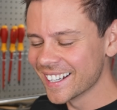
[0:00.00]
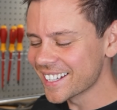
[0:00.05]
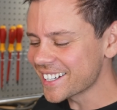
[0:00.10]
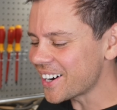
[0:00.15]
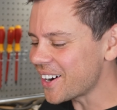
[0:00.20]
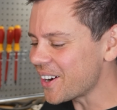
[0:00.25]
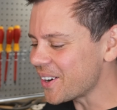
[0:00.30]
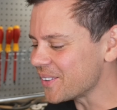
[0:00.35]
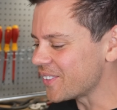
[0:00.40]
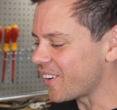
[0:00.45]

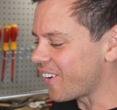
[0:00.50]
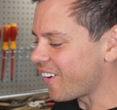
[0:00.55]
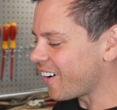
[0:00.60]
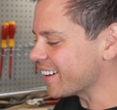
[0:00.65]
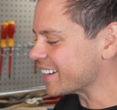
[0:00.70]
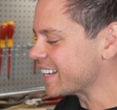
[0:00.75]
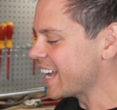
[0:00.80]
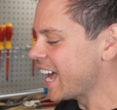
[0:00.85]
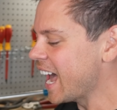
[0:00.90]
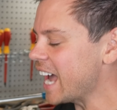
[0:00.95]
Come
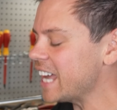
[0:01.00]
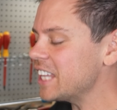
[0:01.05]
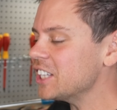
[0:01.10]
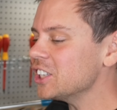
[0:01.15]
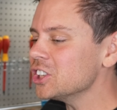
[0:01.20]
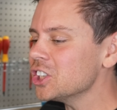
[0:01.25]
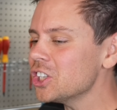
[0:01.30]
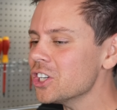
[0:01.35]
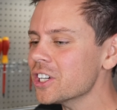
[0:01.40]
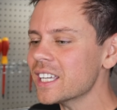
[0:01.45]
on. And
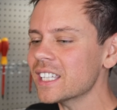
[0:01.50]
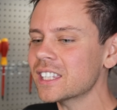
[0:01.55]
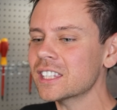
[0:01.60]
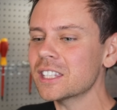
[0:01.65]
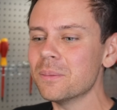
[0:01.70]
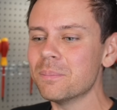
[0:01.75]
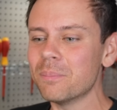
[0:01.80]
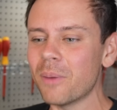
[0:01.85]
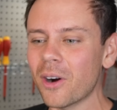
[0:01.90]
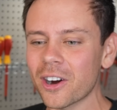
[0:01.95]
look at
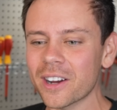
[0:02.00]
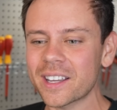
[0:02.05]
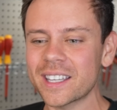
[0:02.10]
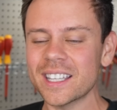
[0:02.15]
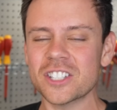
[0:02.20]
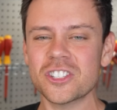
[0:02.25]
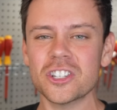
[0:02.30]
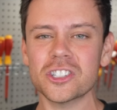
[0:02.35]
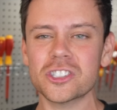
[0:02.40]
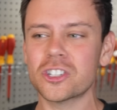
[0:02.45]
the
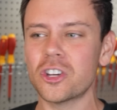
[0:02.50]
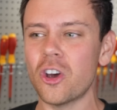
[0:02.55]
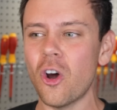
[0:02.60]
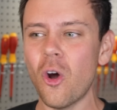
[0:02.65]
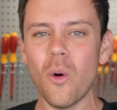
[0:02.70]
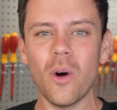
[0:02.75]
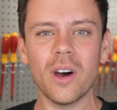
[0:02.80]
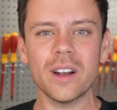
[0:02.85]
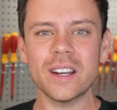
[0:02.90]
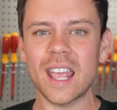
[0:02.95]
market. Just
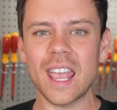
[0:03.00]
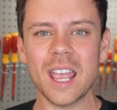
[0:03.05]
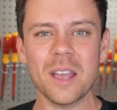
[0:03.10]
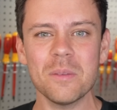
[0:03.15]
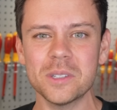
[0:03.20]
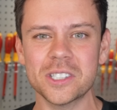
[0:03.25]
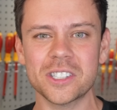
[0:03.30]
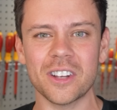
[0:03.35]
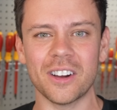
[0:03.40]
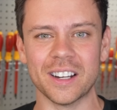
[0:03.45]
go on
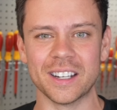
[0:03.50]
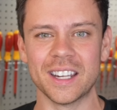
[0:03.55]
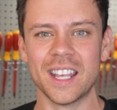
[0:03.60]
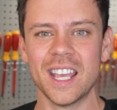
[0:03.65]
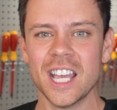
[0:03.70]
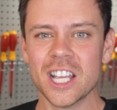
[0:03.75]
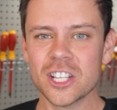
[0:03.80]
Amazon.